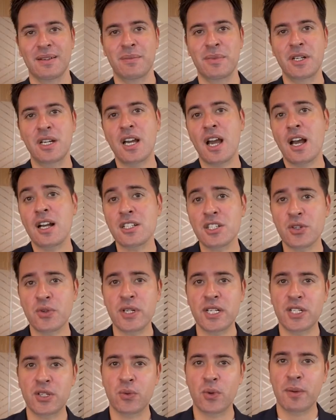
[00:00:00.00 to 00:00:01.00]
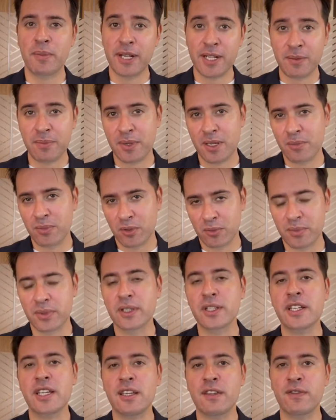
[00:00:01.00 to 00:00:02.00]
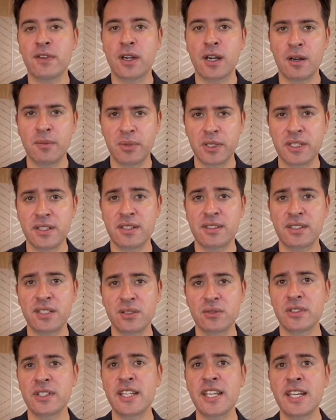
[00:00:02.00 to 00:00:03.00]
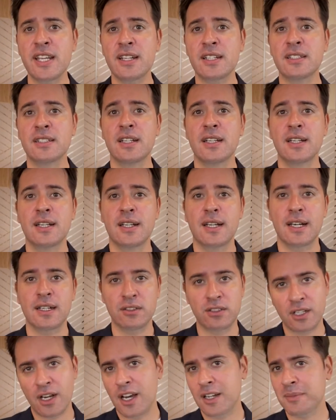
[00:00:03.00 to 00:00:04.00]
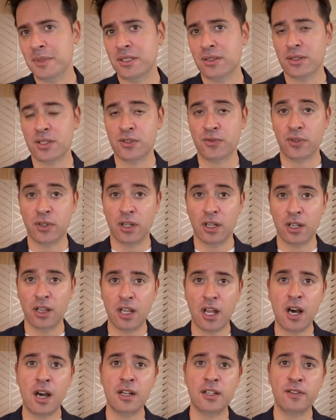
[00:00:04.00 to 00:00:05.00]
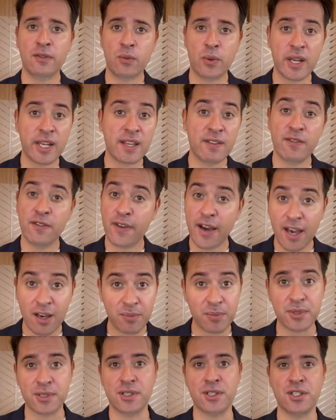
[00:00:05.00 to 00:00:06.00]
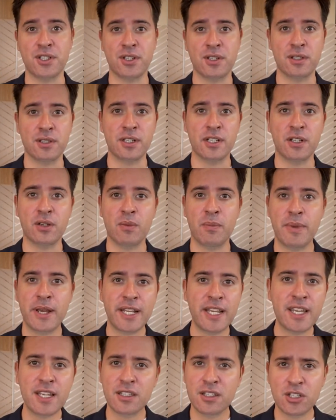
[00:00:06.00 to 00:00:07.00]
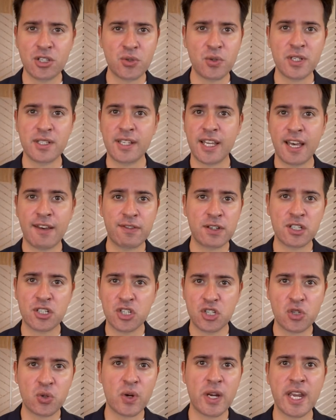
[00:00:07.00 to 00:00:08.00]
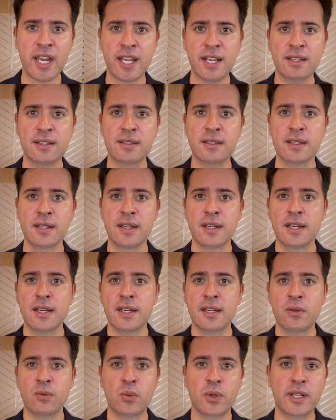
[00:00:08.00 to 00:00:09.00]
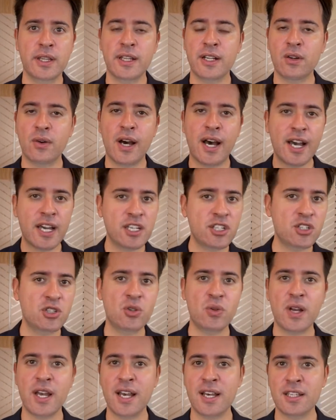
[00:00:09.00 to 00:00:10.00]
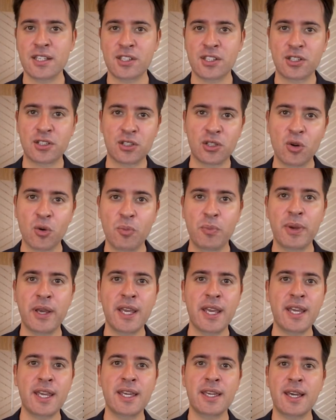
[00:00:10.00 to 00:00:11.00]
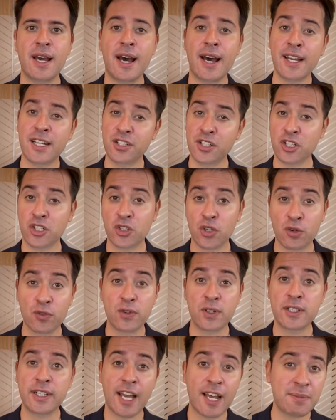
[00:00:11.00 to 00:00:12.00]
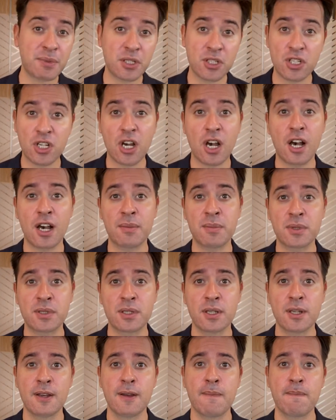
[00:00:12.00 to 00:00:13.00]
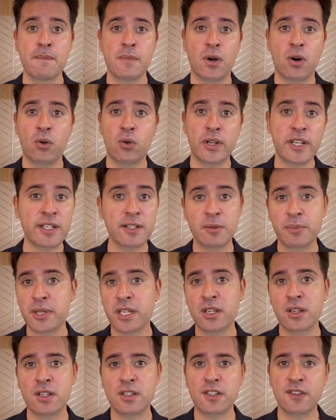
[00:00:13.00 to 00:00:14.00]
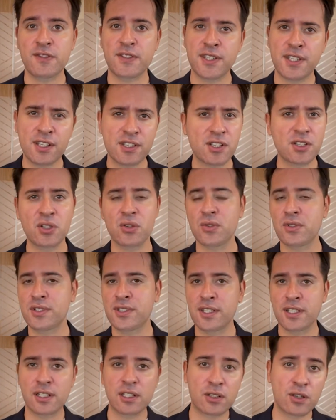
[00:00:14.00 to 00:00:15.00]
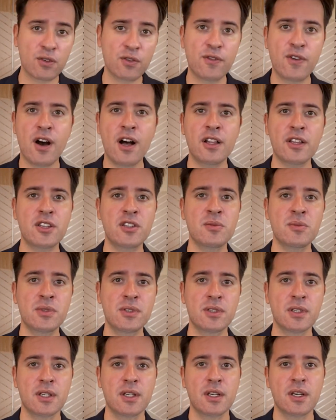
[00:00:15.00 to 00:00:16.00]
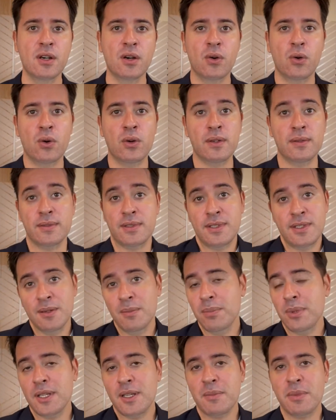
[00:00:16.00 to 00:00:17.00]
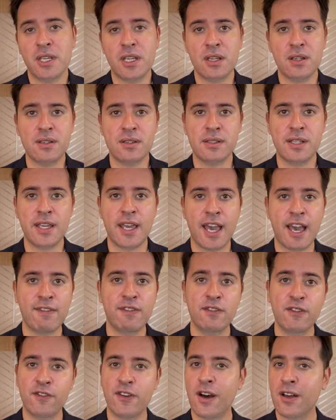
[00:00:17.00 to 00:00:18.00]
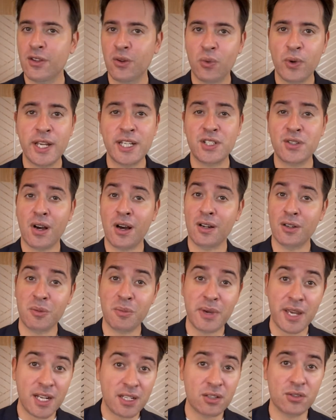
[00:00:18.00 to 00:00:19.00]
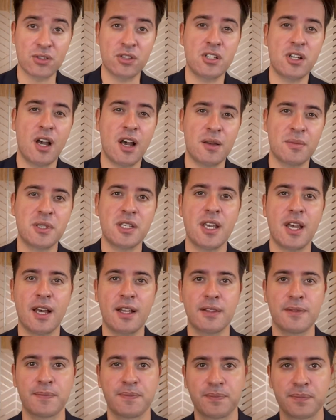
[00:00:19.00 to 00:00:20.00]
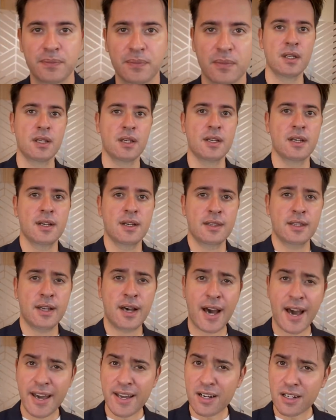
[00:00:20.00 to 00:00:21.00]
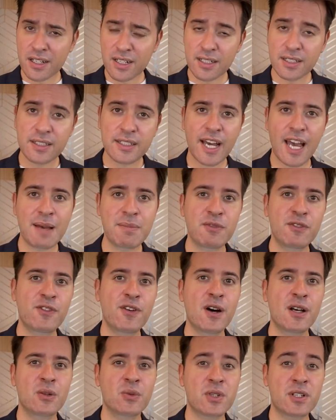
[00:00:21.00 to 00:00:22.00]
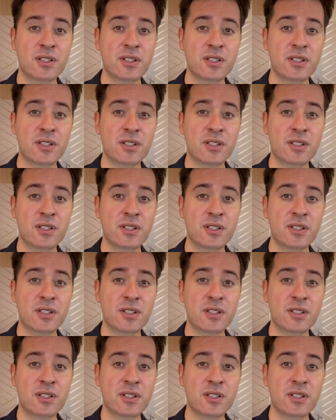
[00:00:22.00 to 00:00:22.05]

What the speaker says: But contrary to what many people believe, companies still need automatons for a lot of rank and file positions. Many industries have constraints with high stress, low pay, high turnover types of jobs, or either because of seasonal cyclical volumes, or simply because they haven't found a way to automate those jobs yet. The hire gun type of follower is